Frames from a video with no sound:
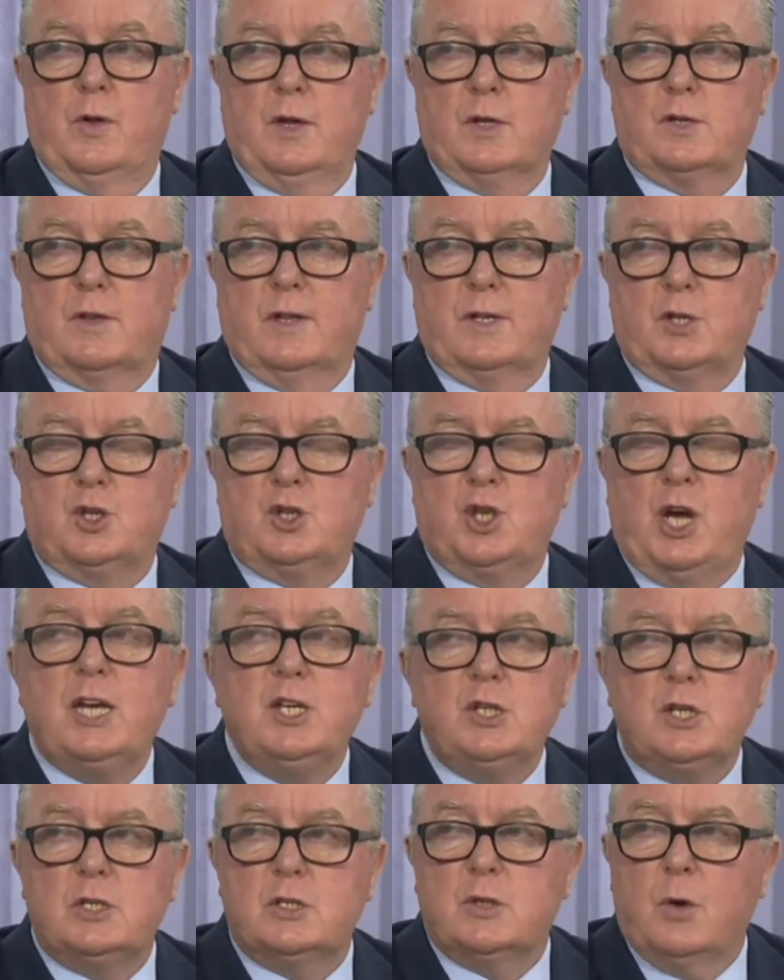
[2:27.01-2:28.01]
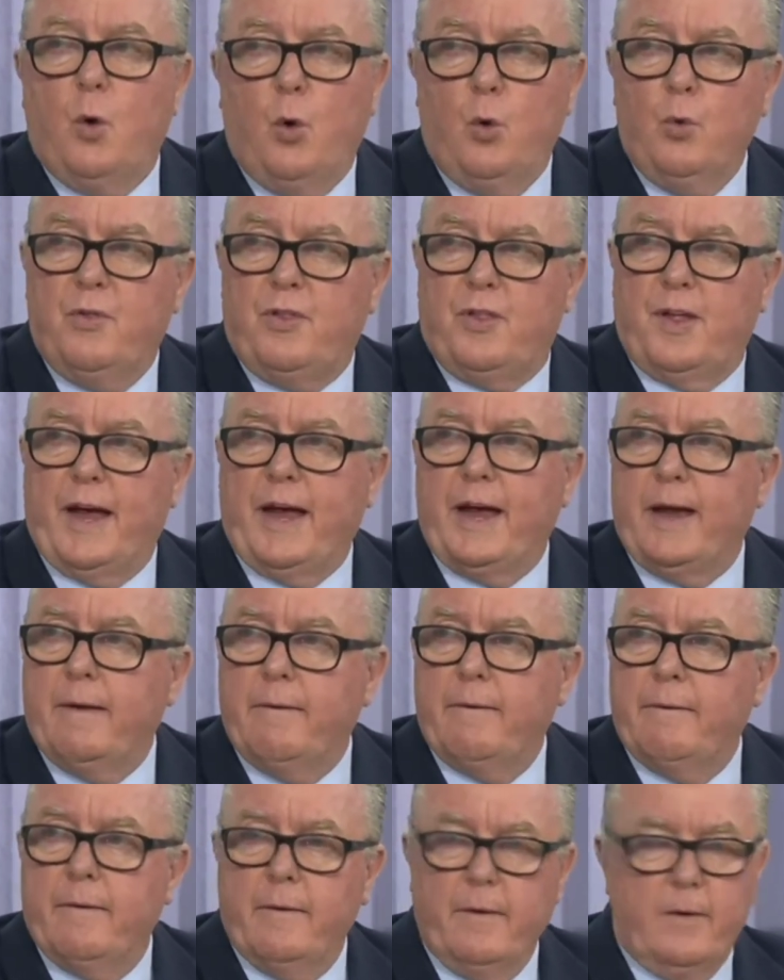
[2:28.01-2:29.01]
That changes the whole thing.
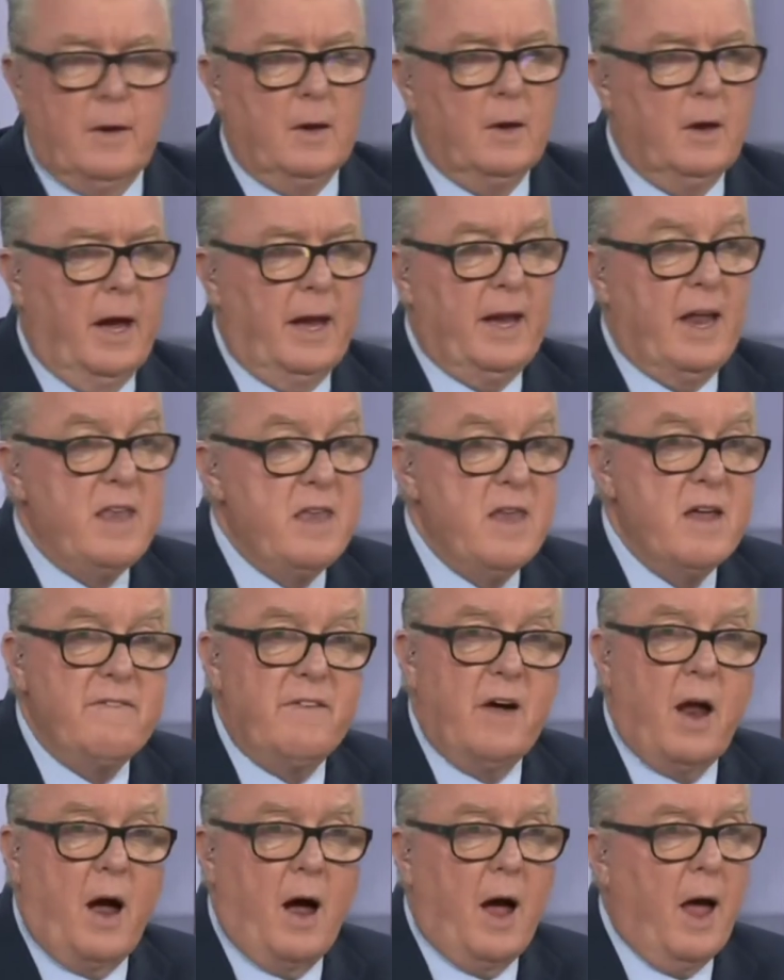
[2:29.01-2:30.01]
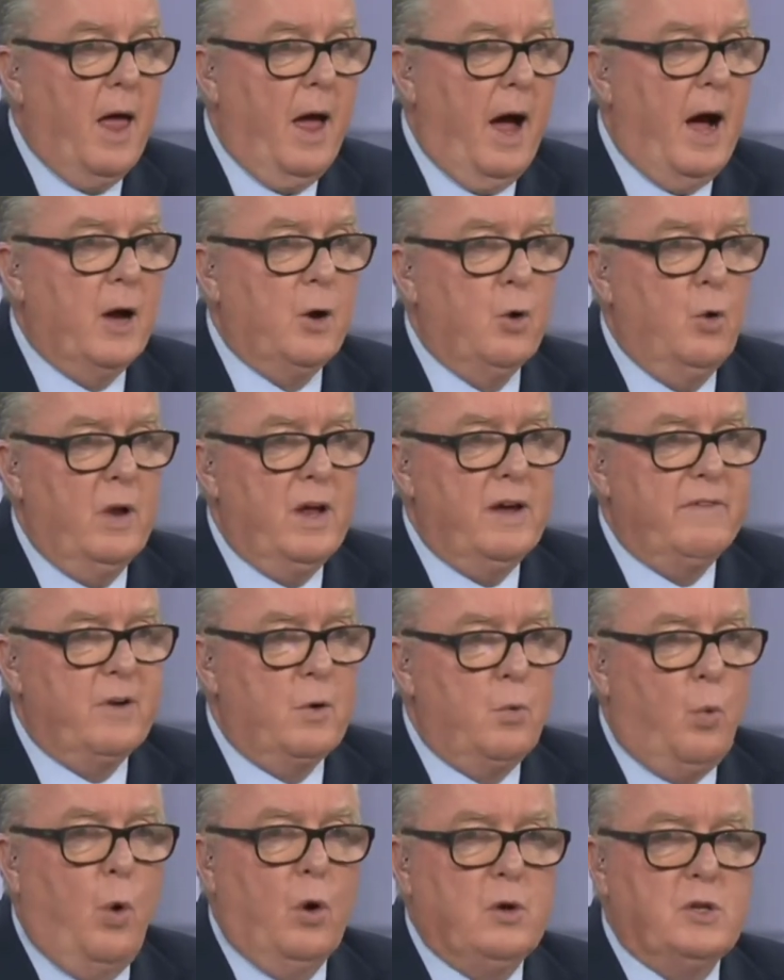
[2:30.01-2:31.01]
And I only
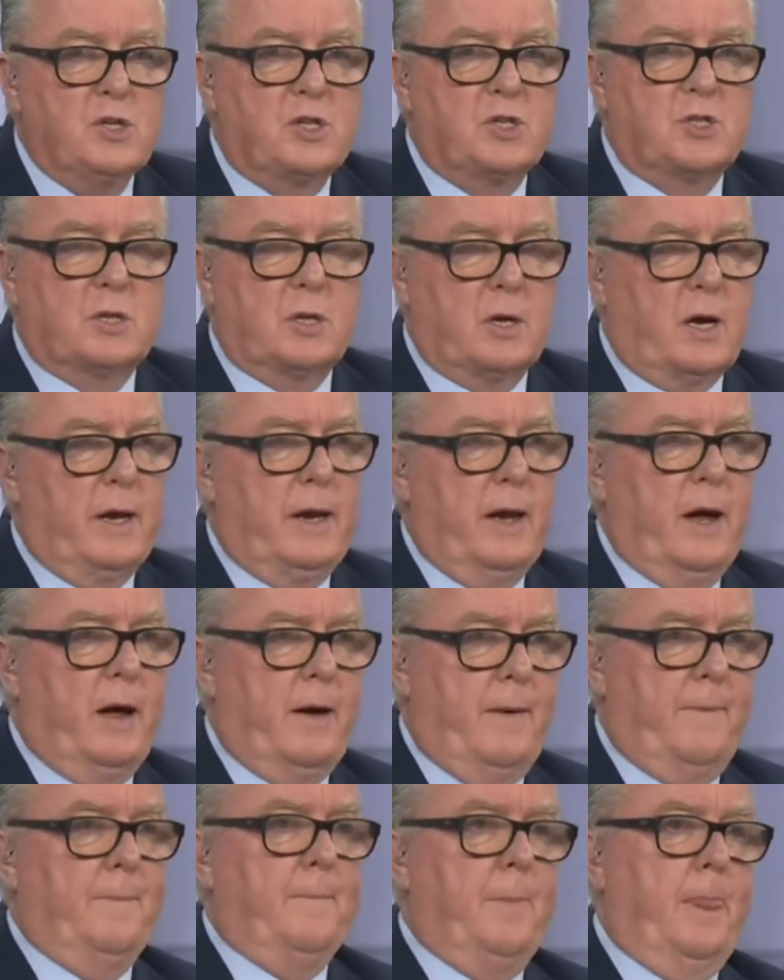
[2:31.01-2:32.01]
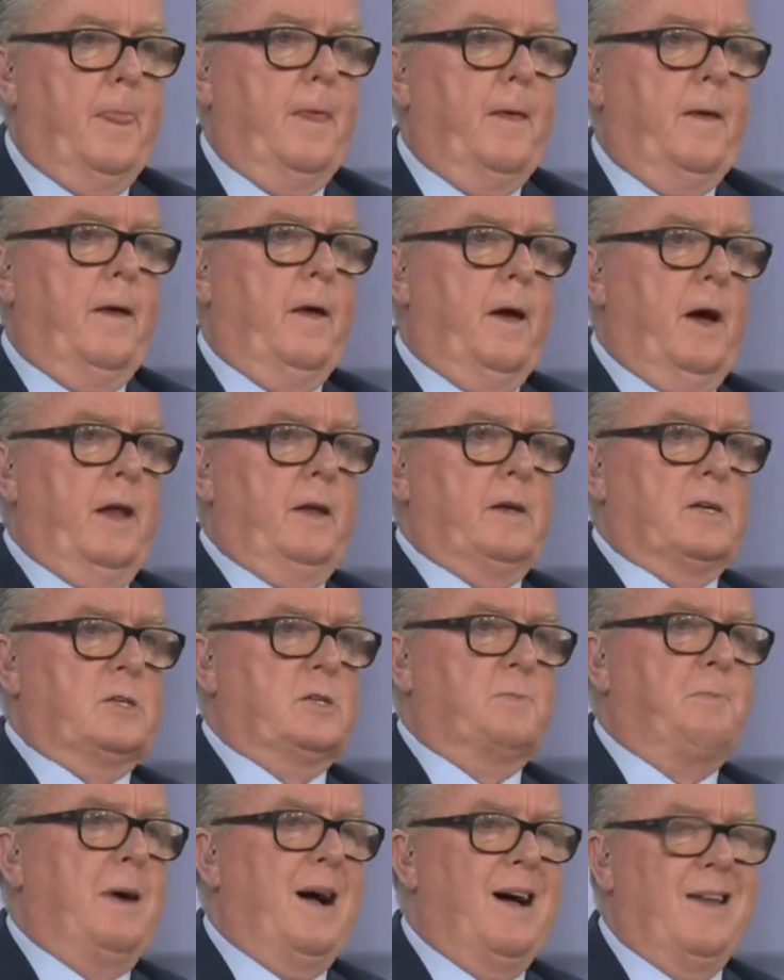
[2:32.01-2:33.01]
ever once had a
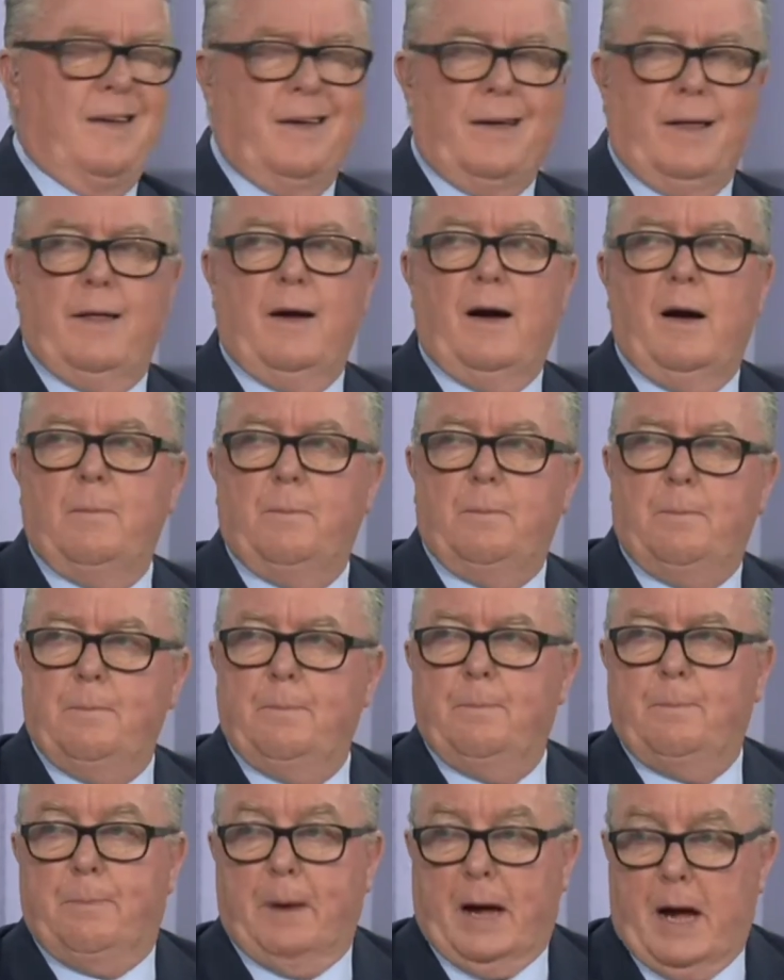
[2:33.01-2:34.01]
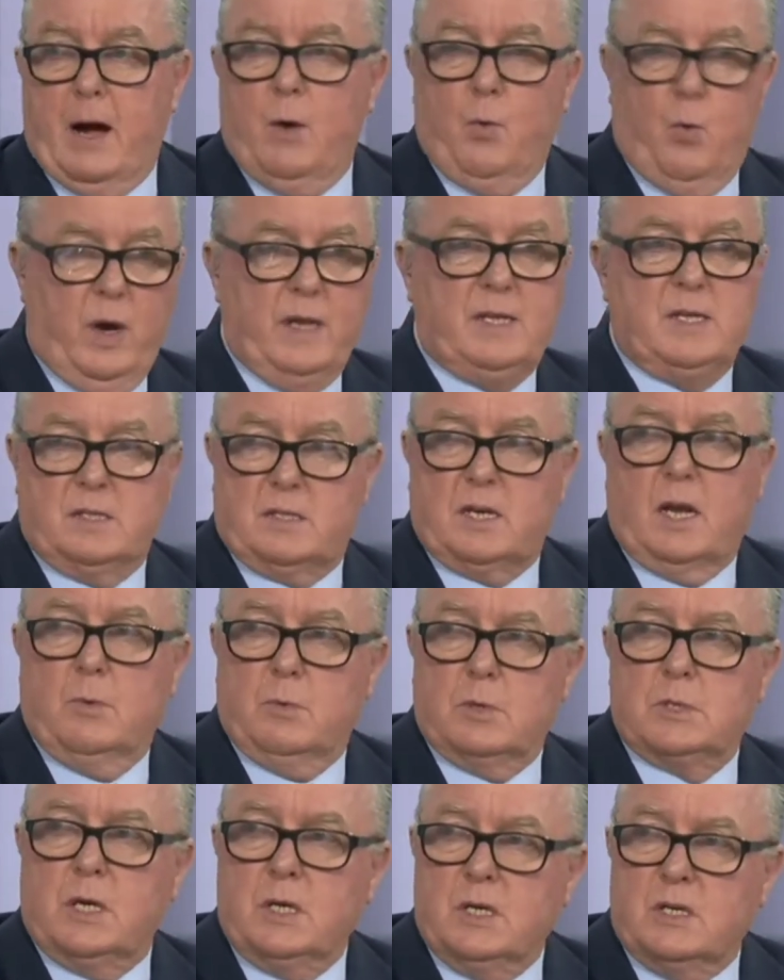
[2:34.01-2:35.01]
spat like that, but I waited till
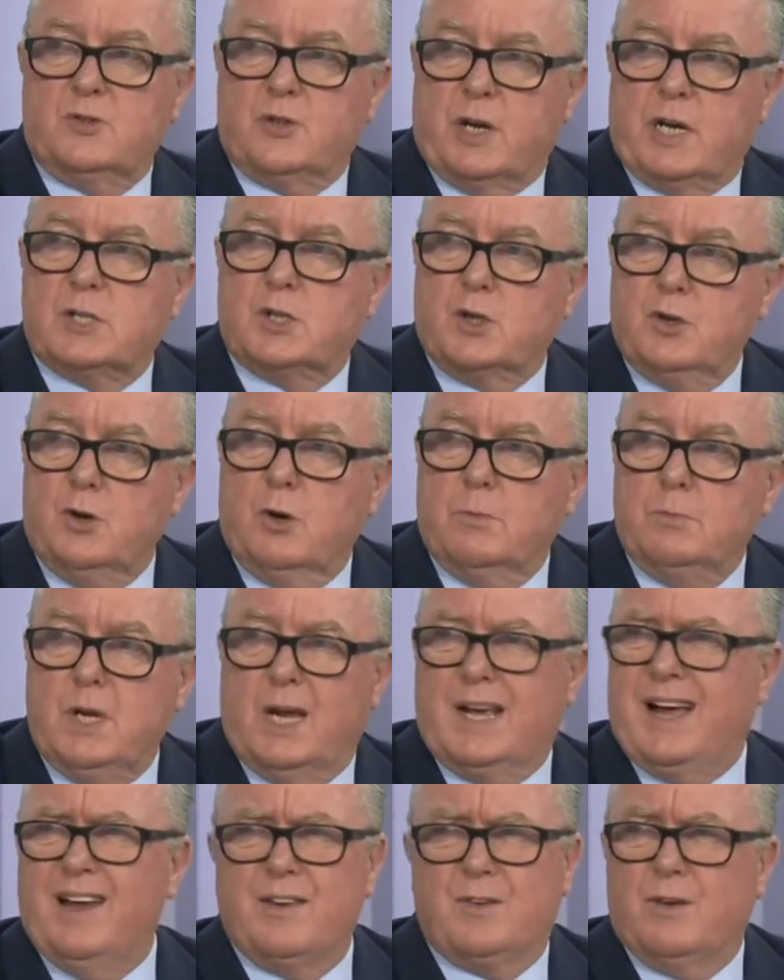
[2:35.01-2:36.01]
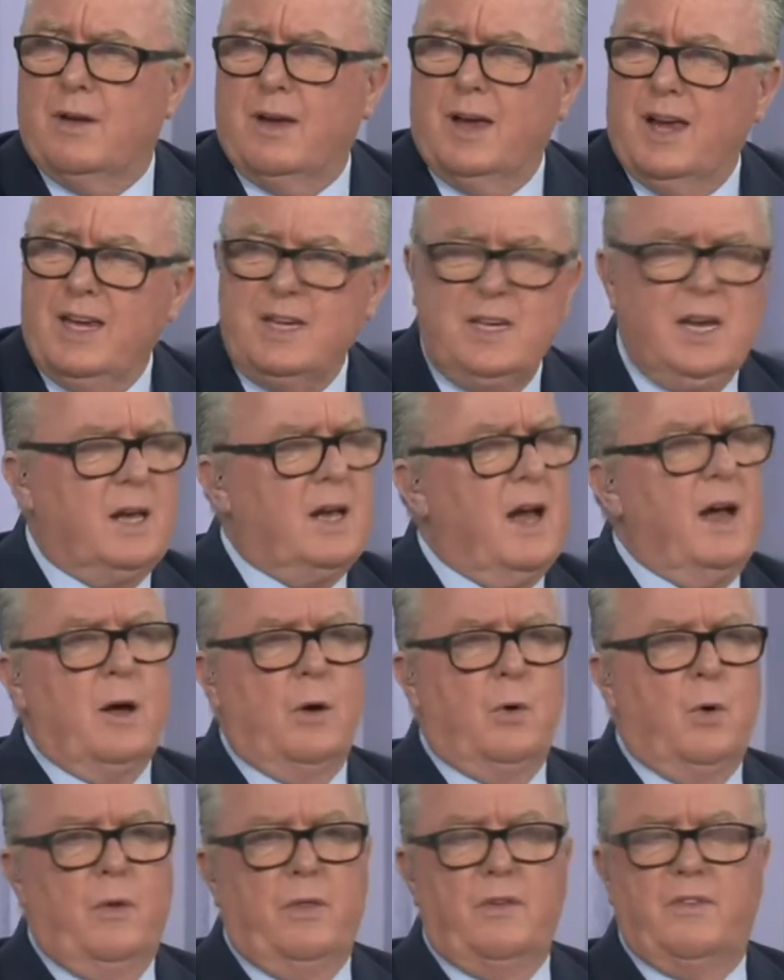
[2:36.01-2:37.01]
I was in the dressing room. You
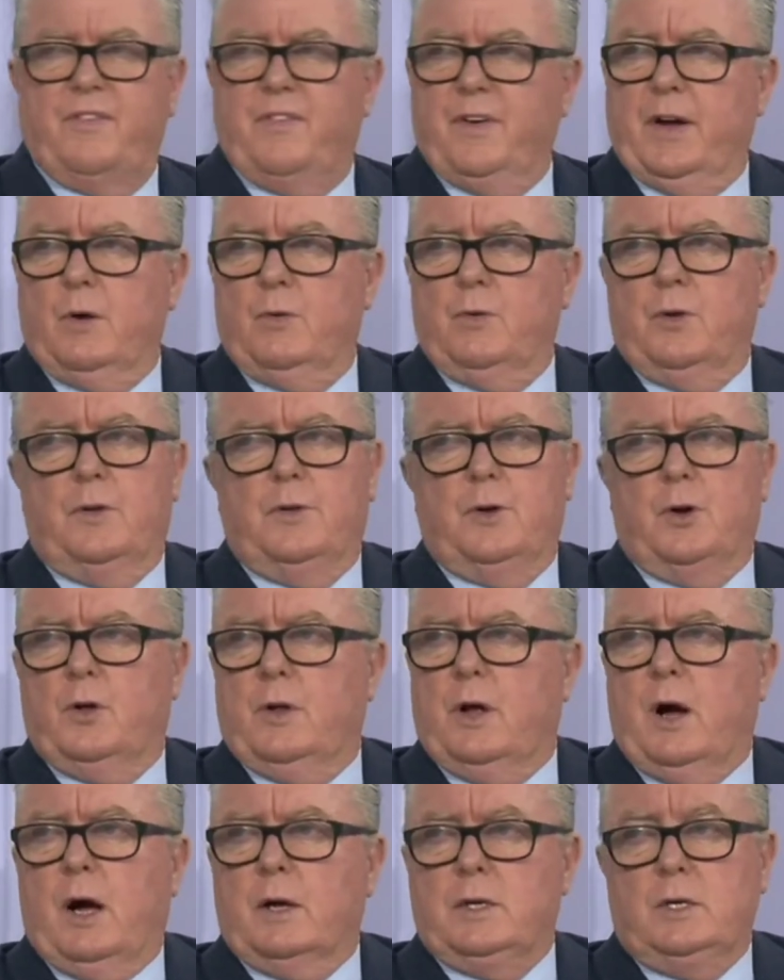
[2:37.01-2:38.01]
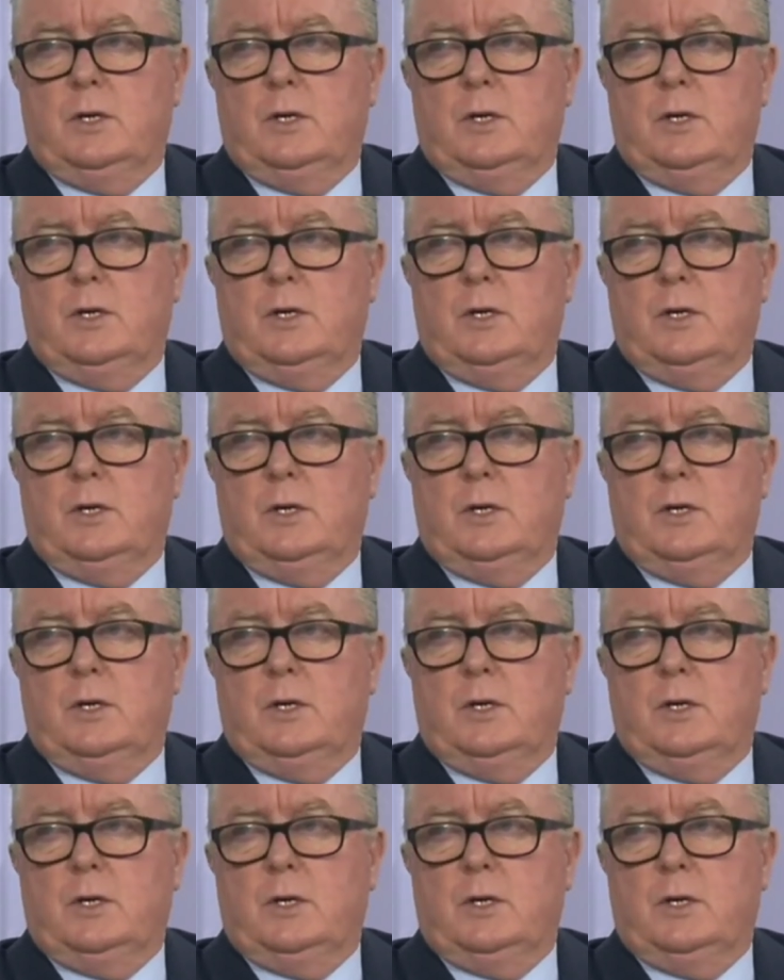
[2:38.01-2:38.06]
can't go on the field and do that.